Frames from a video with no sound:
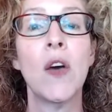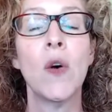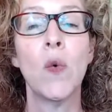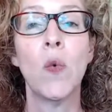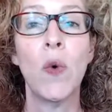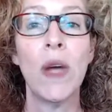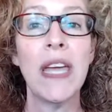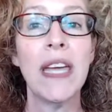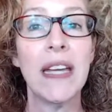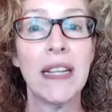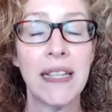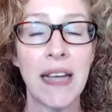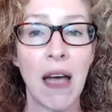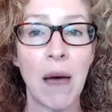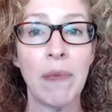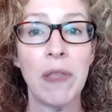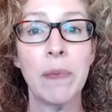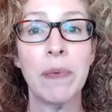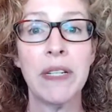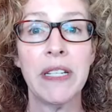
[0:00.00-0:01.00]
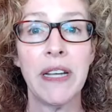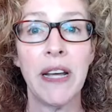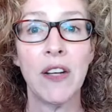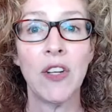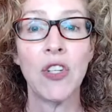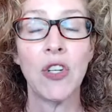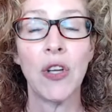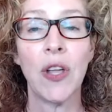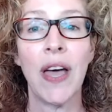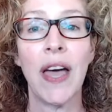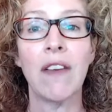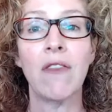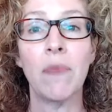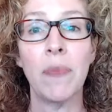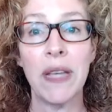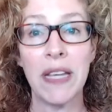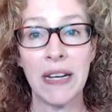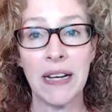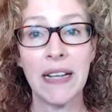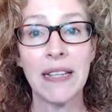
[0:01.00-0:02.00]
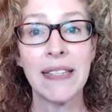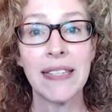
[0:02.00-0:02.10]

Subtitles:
we at Tap the Potential have been